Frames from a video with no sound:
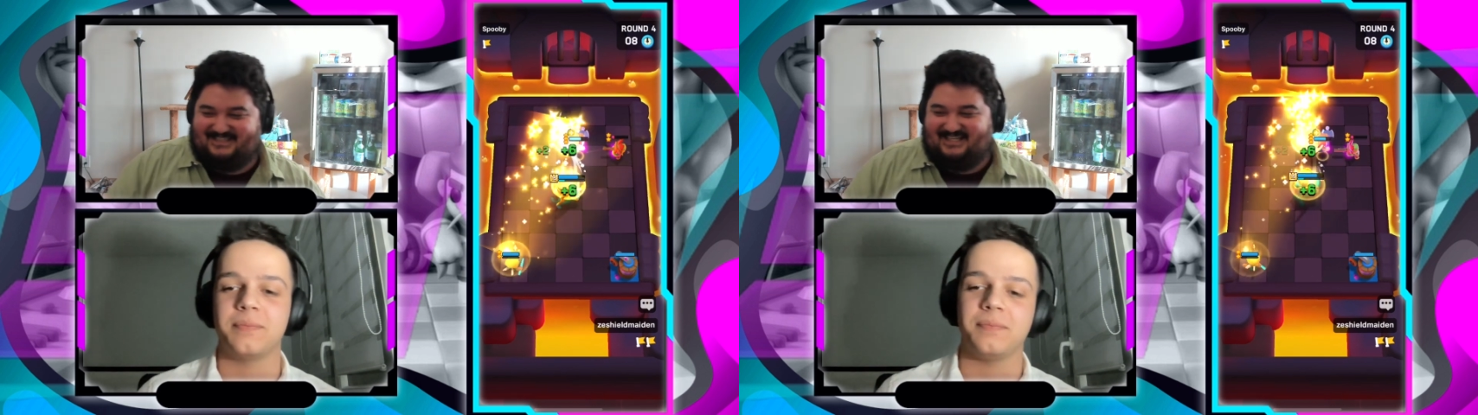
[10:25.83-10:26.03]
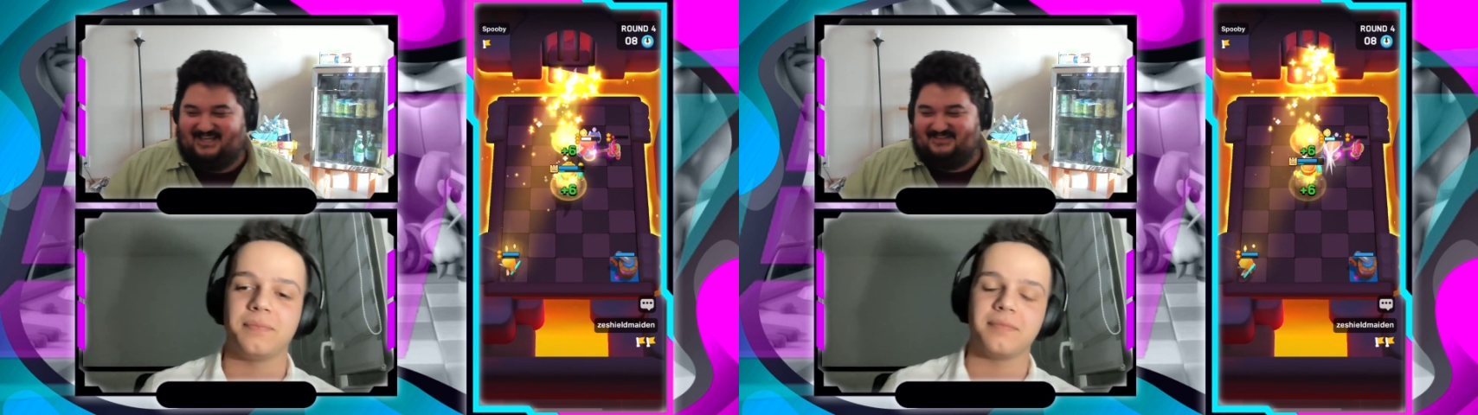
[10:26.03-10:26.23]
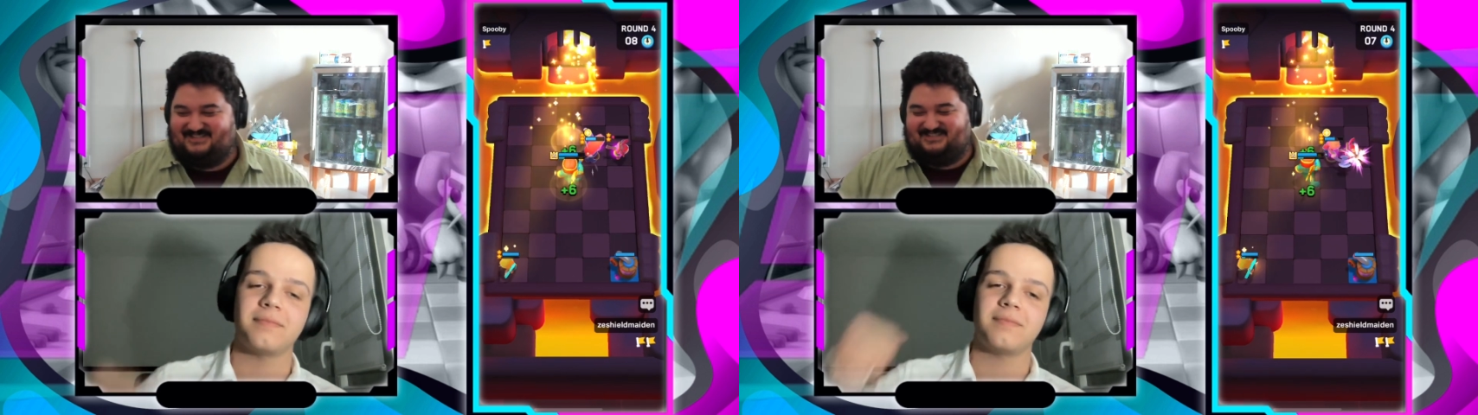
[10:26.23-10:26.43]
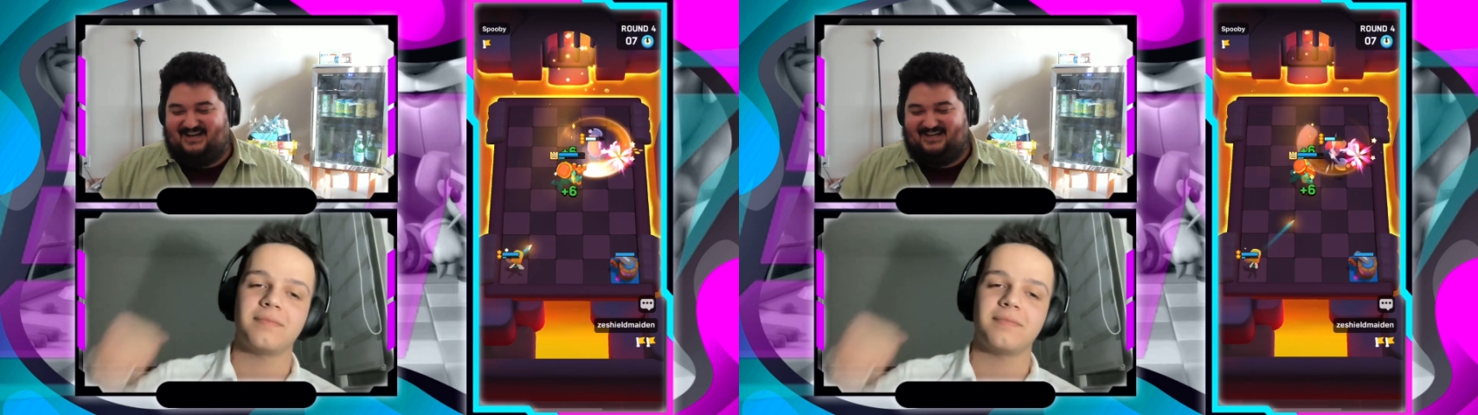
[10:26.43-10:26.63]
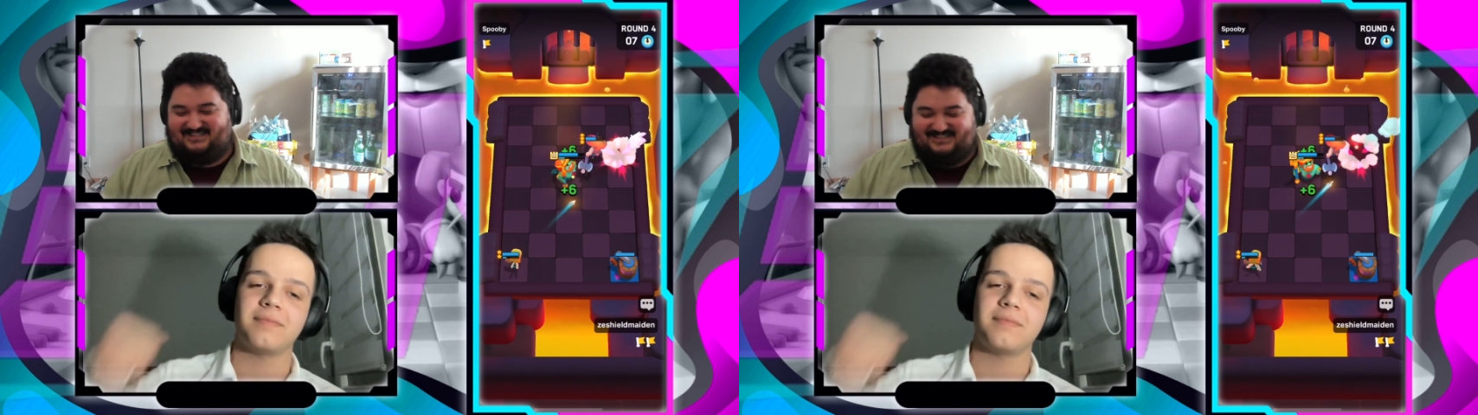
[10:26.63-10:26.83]
Speaker 1: that game
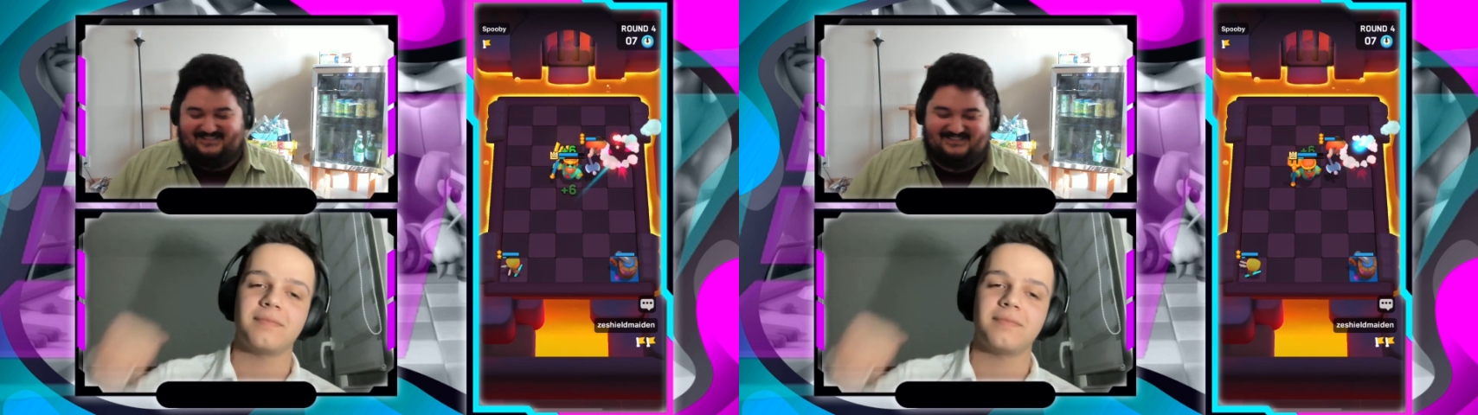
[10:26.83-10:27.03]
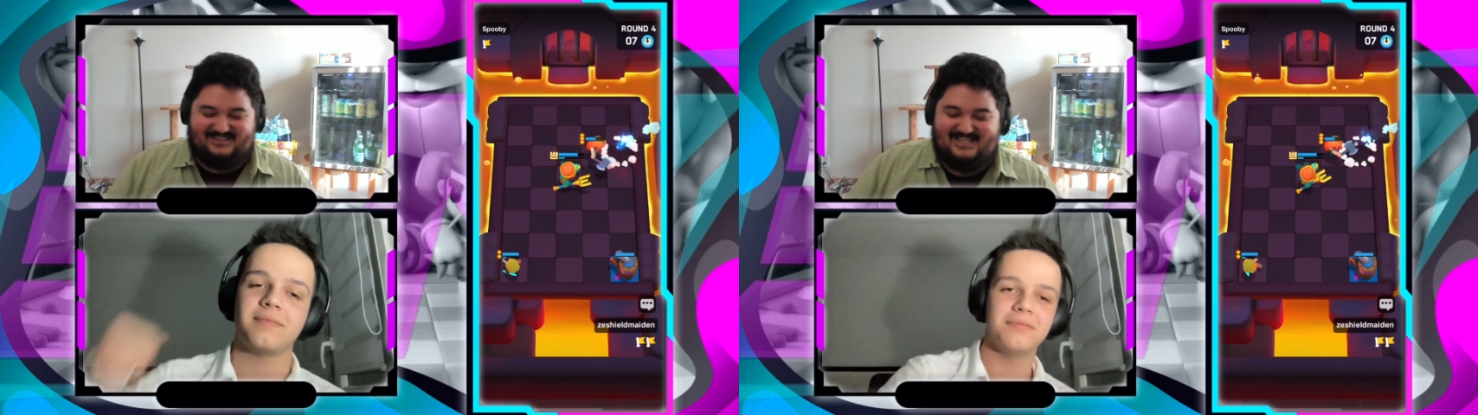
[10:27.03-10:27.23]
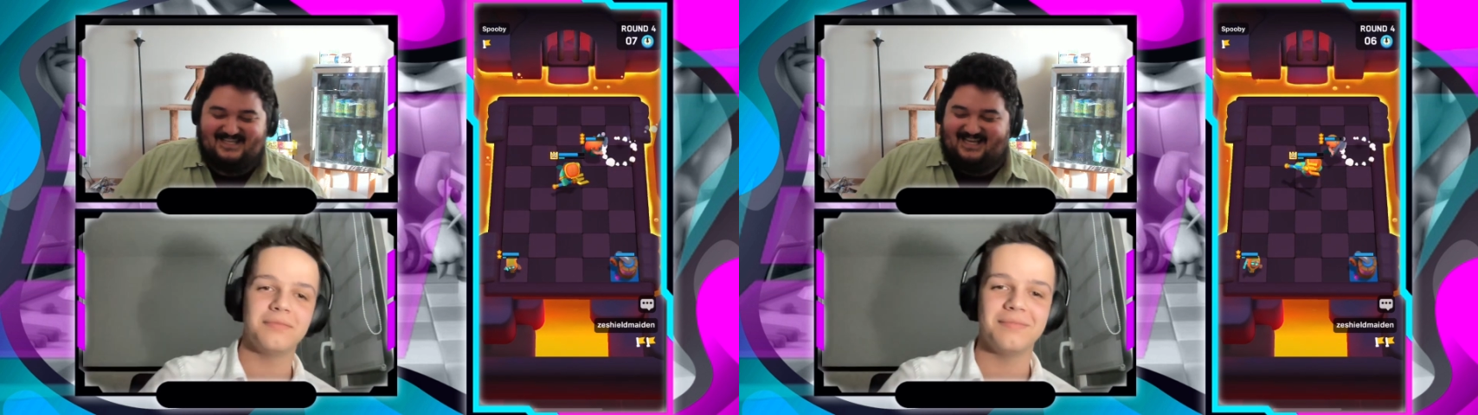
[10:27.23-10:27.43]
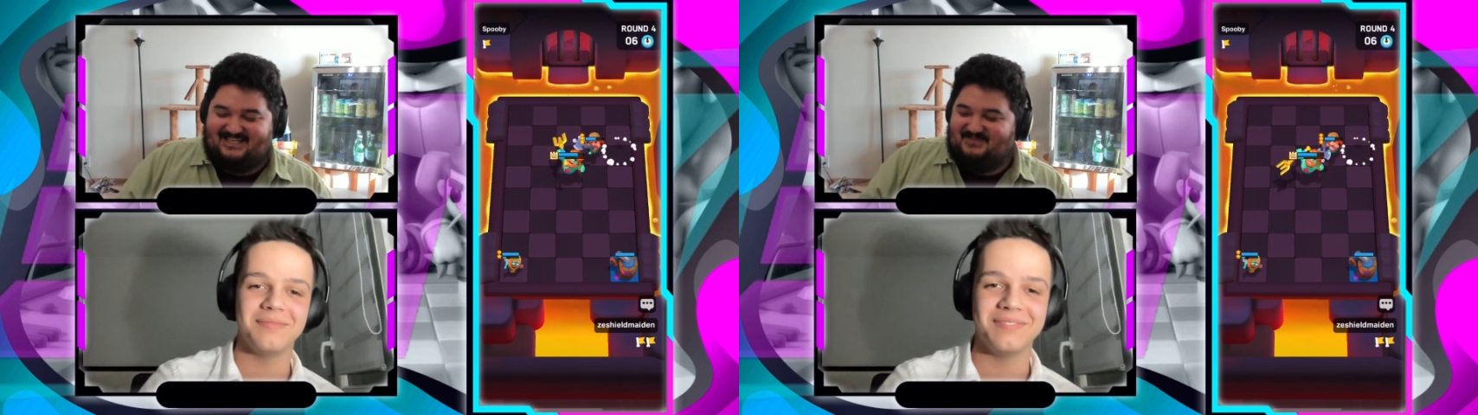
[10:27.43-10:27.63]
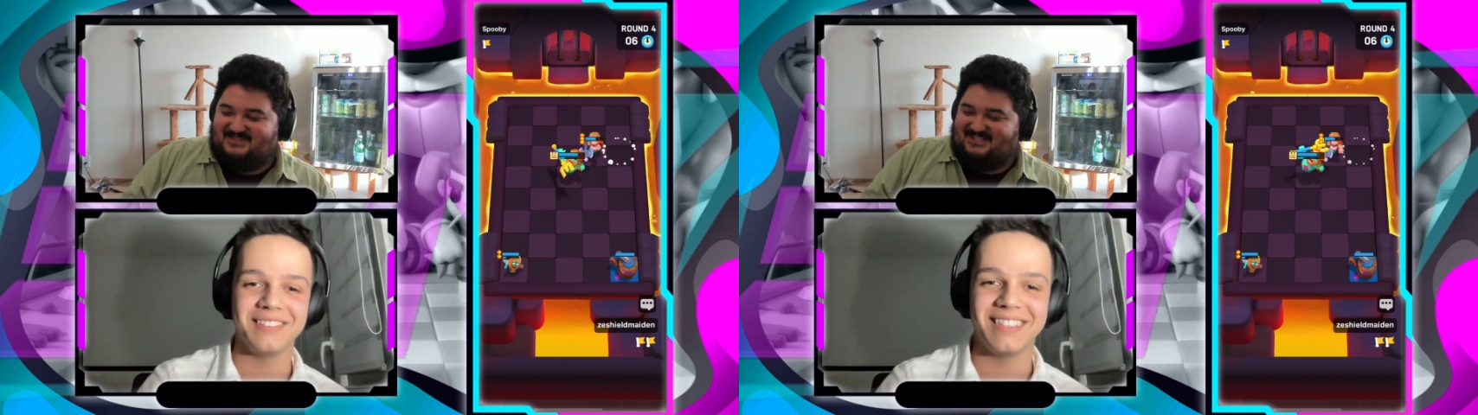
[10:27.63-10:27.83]
sucked. That
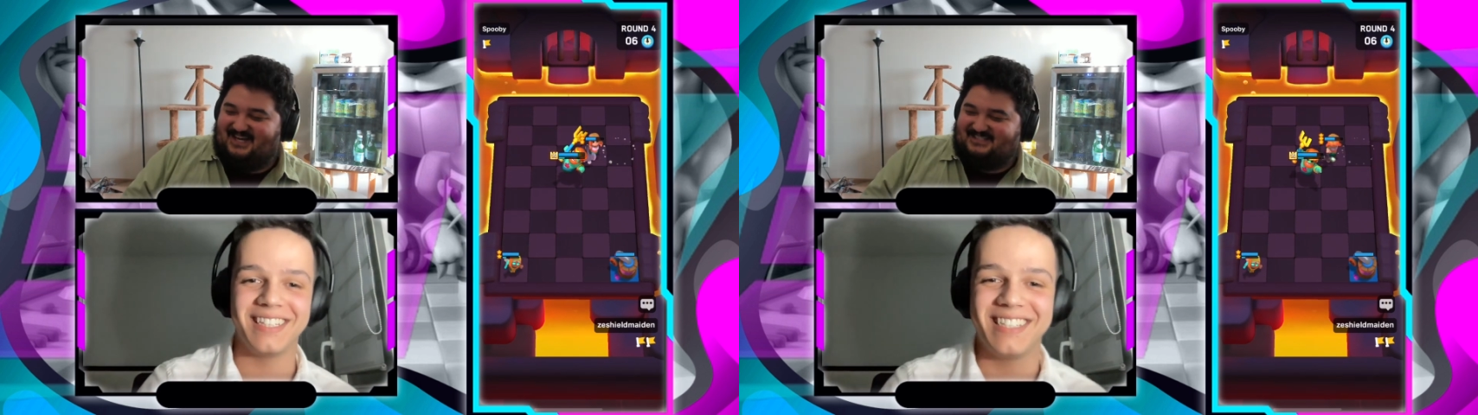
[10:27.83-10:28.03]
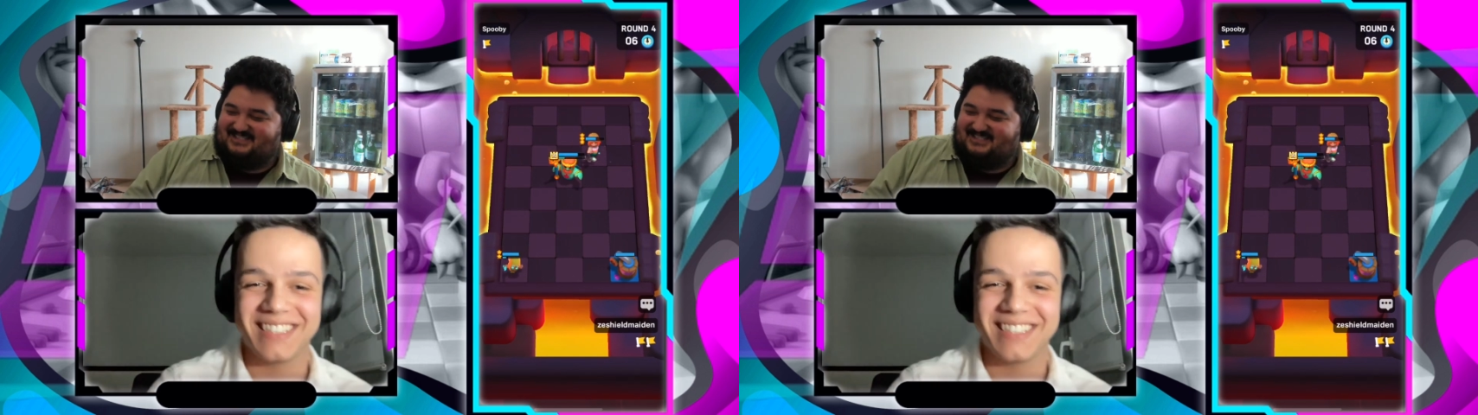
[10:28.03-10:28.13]
game sucked.